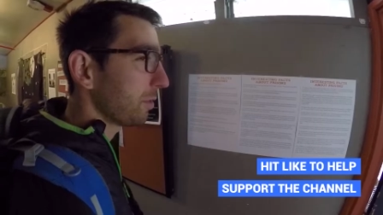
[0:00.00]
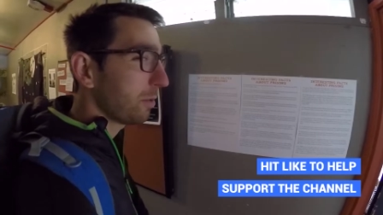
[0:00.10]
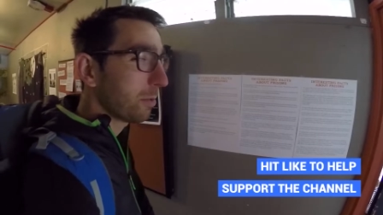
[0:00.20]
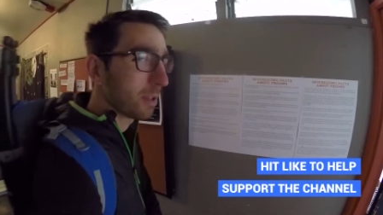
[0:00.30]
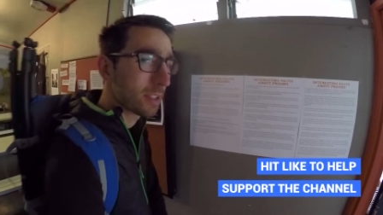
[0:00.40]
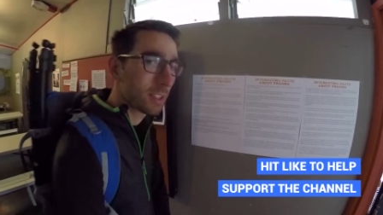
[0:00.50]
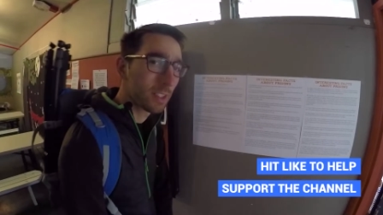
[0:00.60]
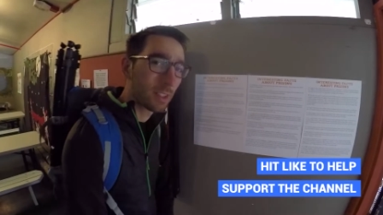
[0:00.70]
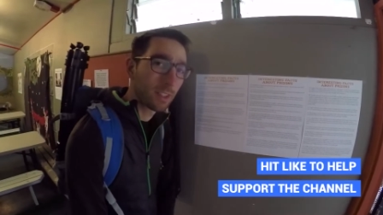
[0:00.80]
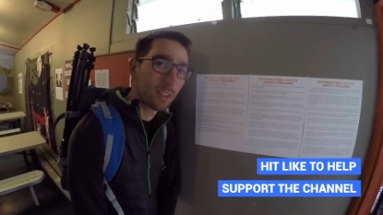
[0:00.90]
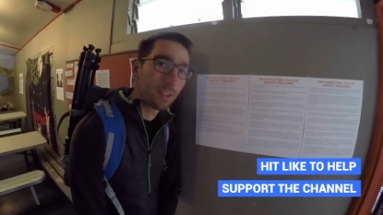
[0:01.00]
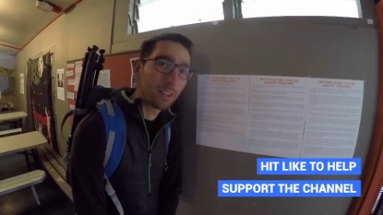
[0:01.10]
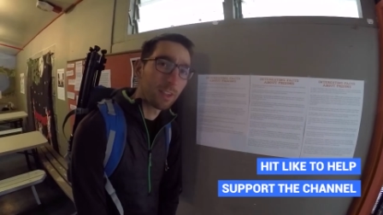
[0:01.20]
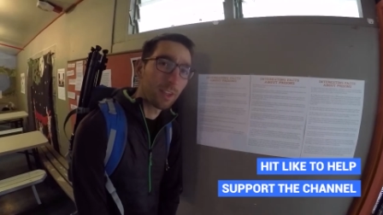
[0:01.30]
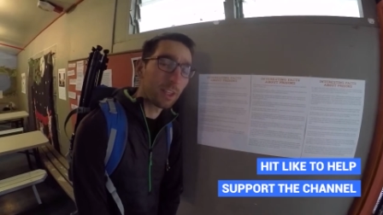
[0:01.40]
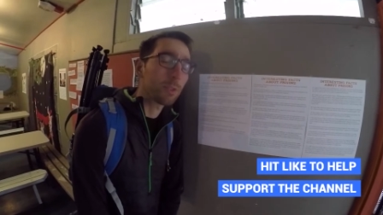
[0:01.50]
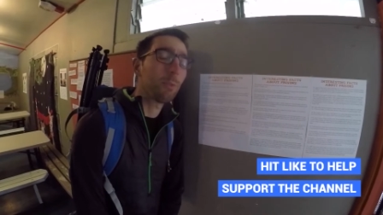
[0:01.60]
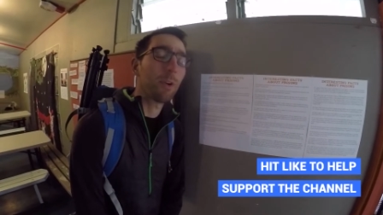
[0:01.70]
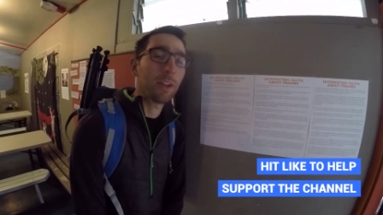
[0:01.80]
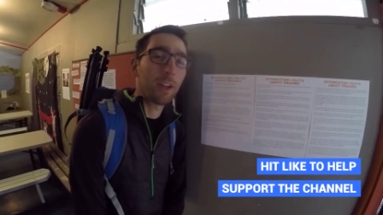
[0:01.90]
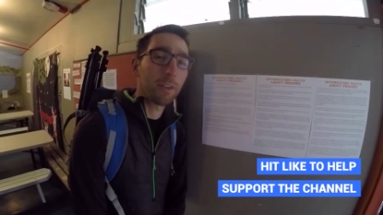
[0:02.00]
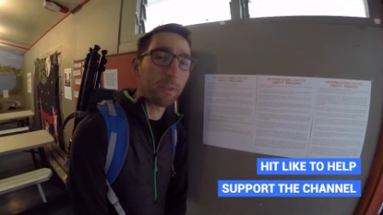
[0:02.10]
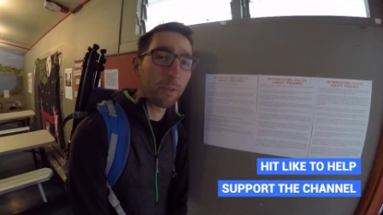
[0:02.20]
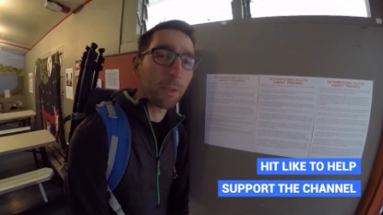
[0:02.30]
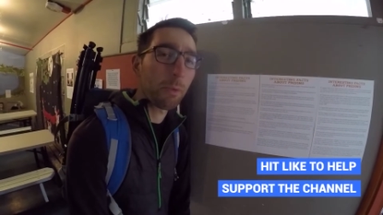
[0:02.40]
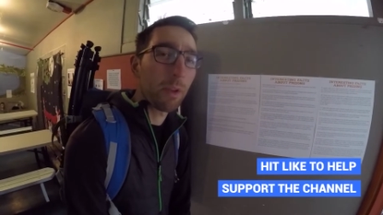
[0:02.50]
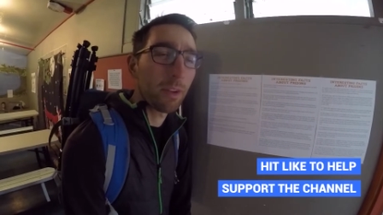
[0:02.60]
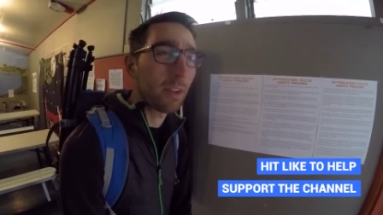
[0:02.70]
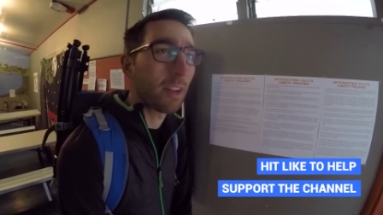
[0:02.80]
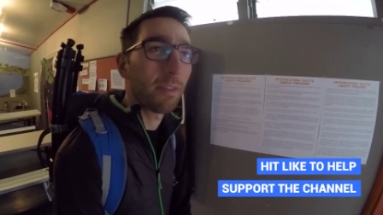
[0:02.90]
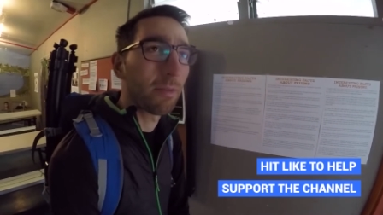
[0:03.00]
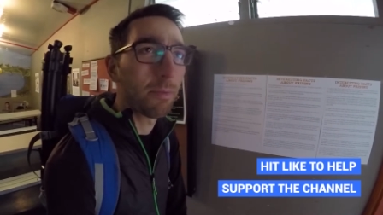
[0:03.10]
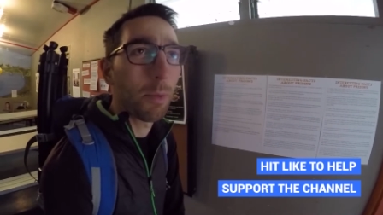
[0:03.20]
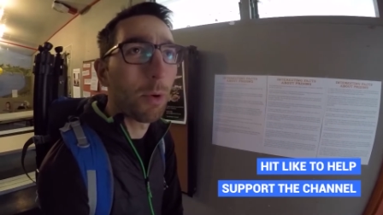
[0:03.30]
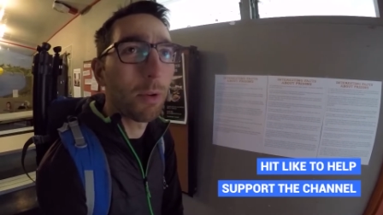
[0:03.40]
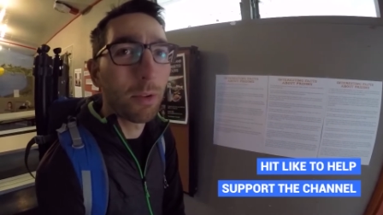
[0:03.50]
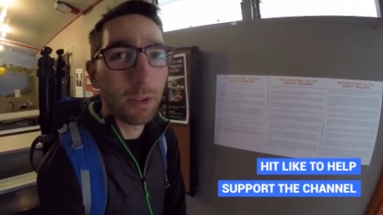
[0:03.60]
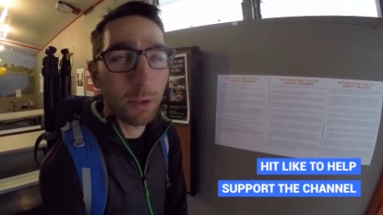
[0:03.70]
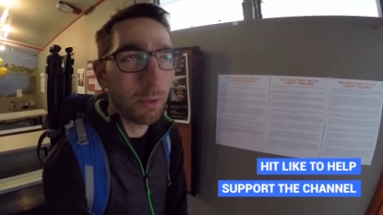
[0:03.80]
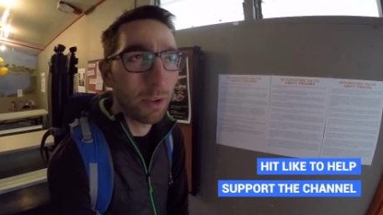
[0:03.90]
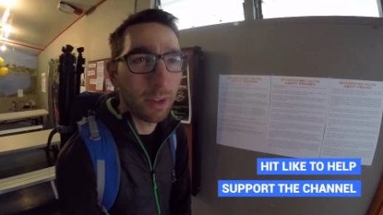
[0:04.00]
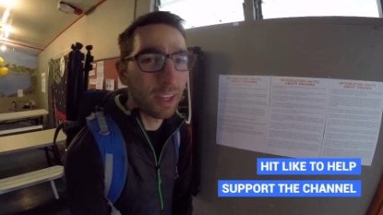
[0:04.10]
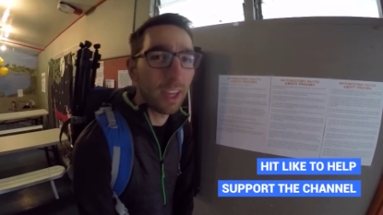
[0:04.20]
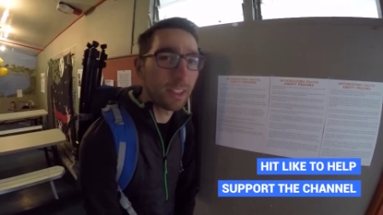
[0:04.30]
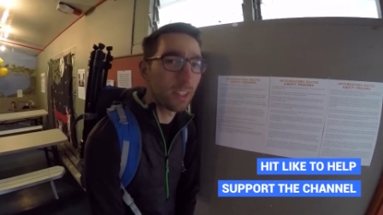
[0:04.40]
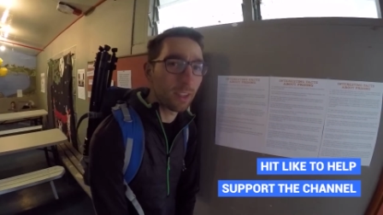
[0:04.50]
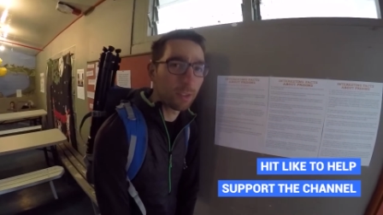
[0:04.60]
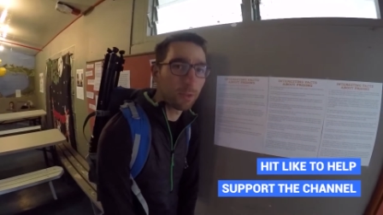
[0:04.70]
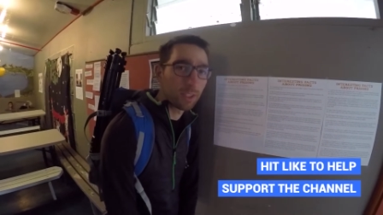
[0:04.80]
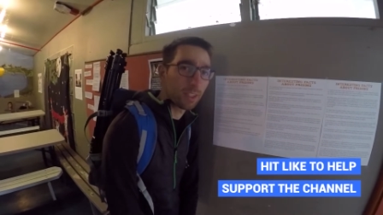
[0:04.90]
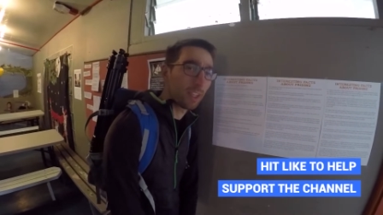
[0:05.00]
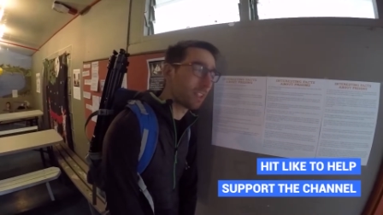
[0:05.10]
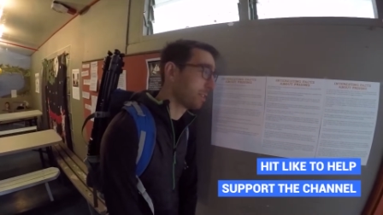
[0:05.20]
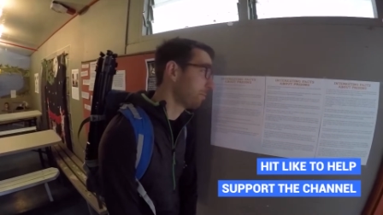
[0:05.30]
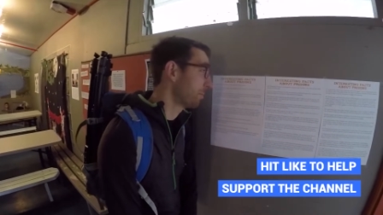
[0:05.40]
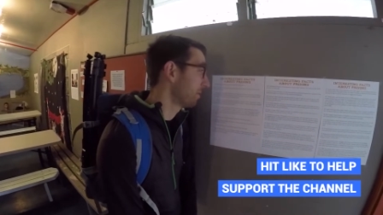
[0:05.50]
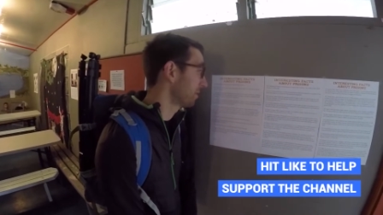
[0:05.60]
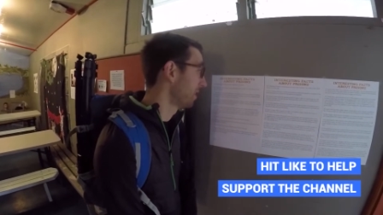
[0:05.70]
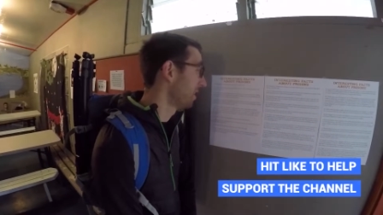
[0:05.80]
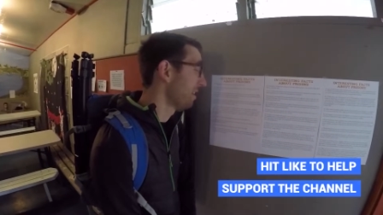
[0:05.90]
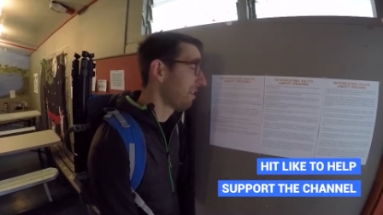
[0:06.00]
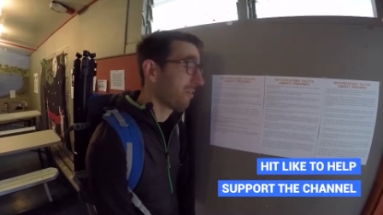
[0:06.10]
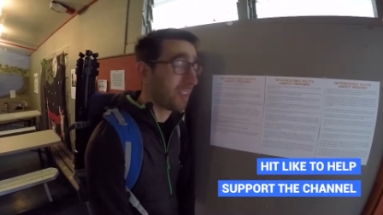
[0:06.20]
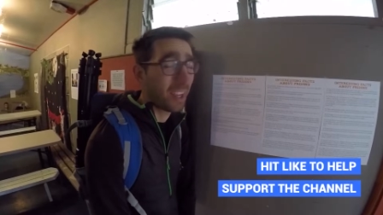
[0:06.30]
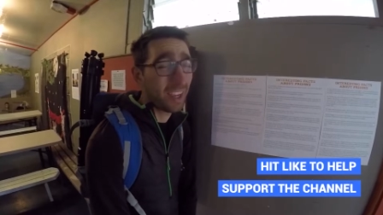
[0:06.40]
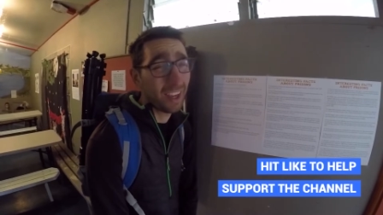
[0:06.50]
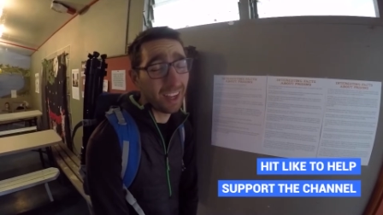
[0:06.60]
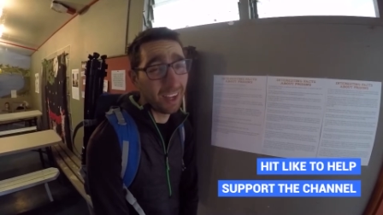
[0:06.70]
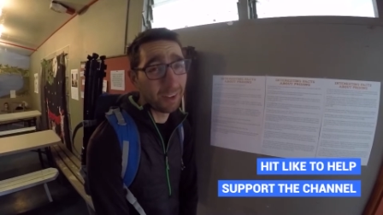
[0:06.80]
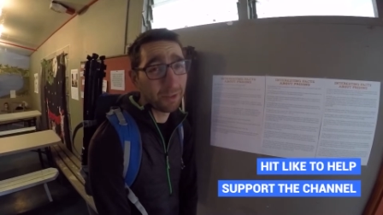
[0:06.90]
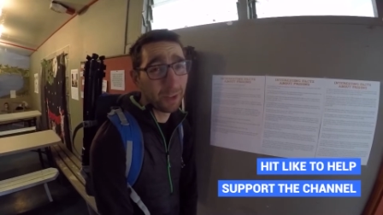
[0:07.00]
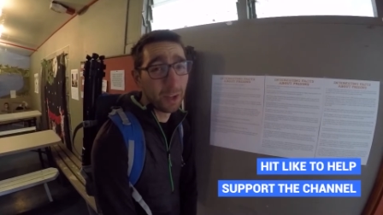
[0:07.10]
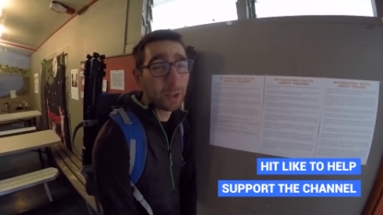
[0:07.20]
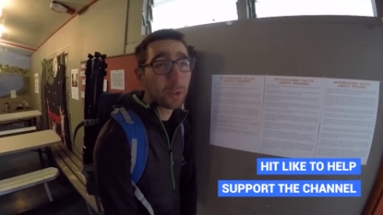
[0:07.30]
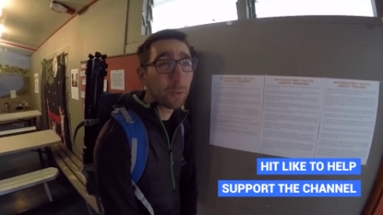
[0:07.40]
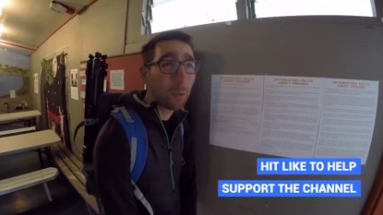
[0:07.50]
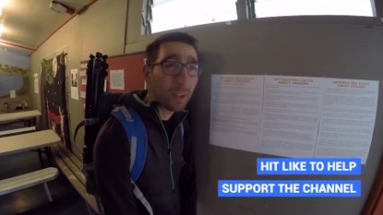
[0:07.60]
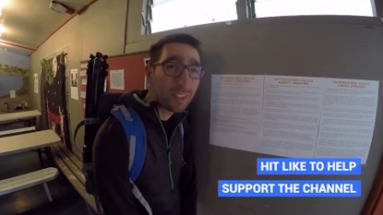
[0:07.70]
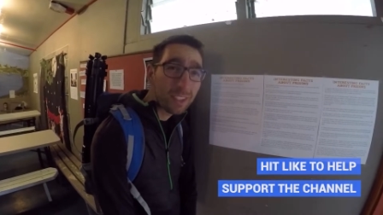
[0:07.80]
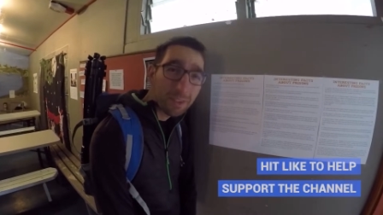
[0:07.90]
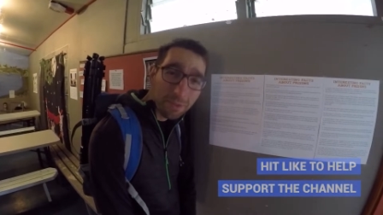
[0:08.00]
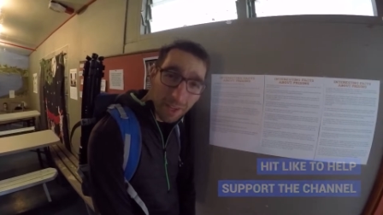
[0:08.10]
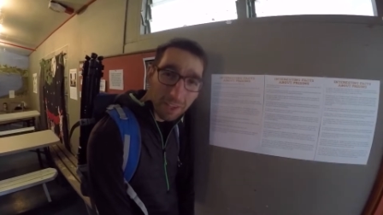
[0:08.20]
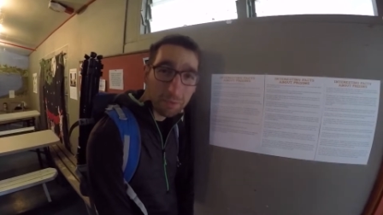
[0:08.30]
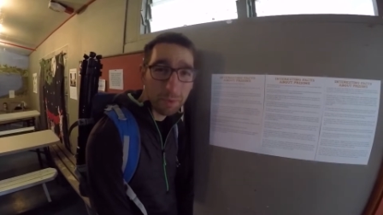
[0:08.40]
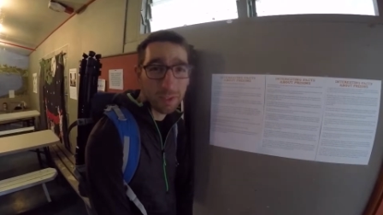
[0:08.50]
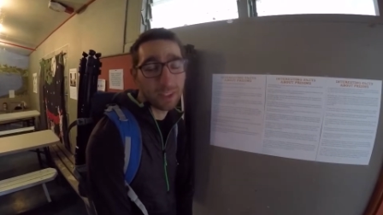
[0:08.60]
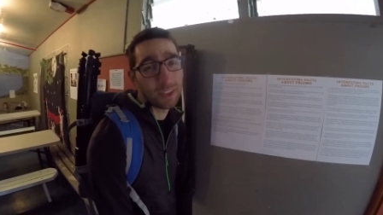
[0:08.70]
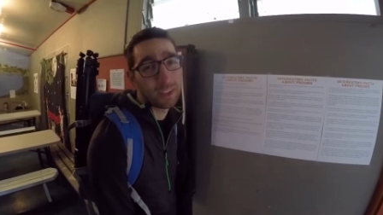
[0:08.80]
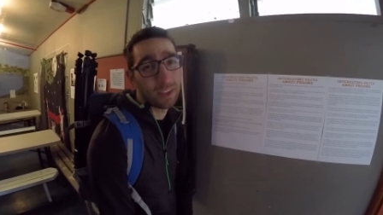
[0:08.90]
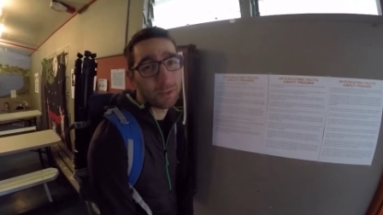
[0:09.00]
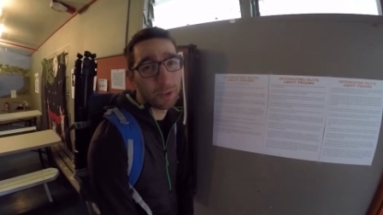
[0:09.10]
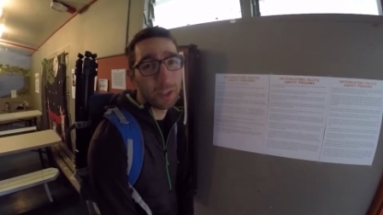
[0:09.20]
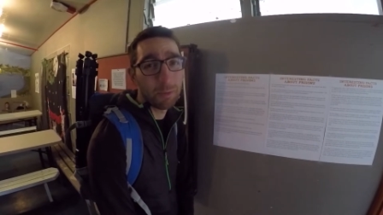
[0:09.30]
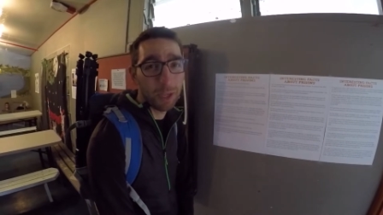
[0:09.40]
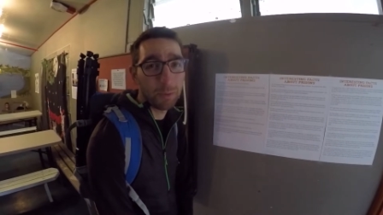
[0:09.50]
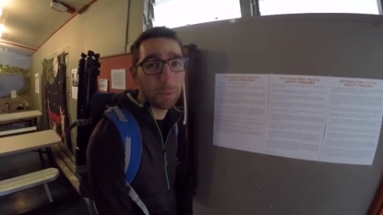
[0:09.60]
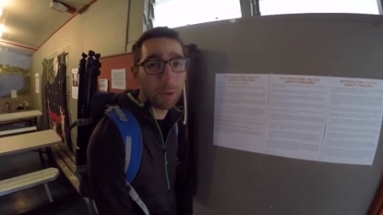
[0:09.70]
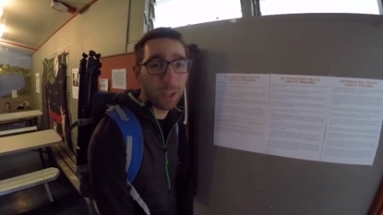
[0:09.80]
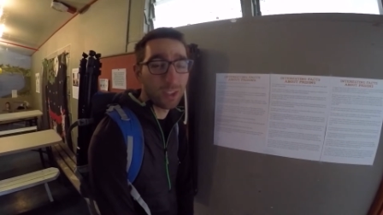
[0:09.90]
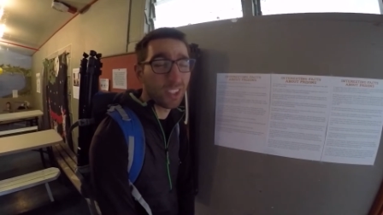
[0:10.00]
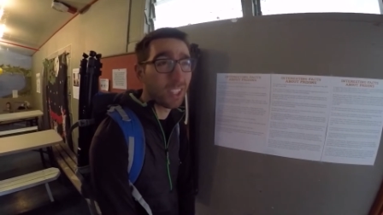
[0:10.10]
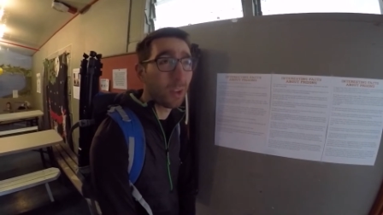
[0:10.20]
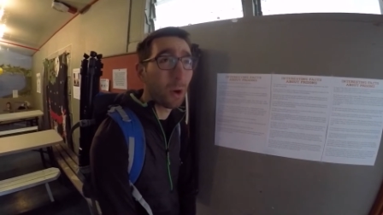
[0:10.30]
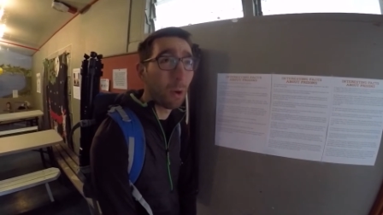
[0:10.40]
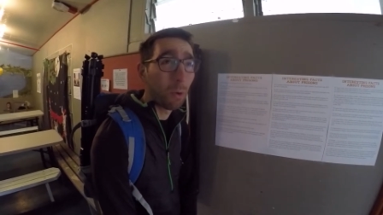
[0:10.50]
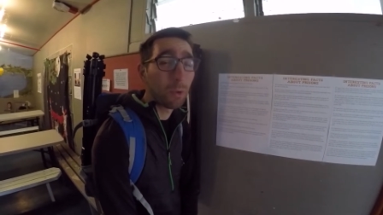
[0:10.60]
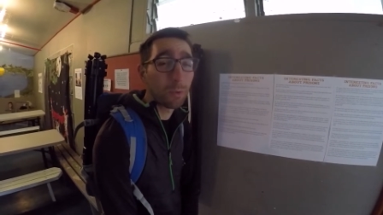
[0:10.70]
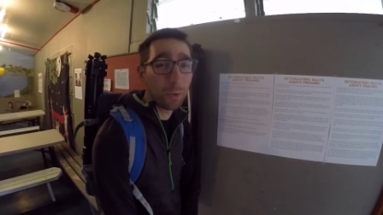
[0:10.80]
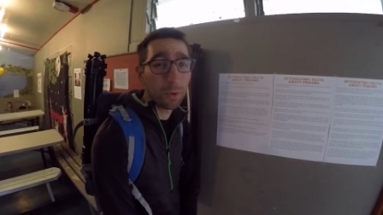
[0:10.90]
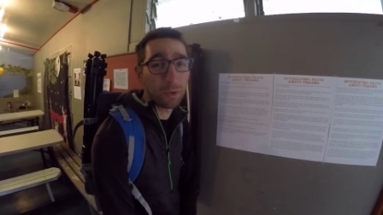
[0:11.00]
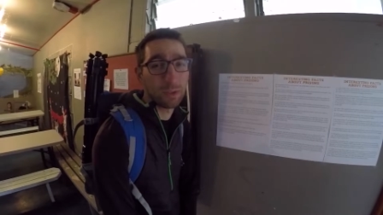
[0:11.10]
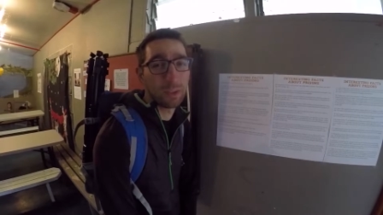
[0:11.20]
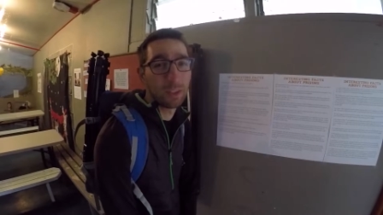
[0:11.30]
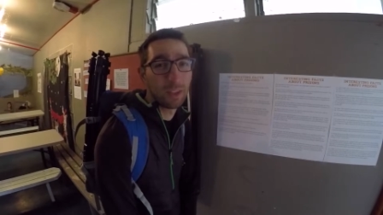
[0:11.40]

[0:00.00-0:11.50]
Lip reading: US. It's one out of the 380 countries that there is in the world. They have 25% of the inmate population in the whole world.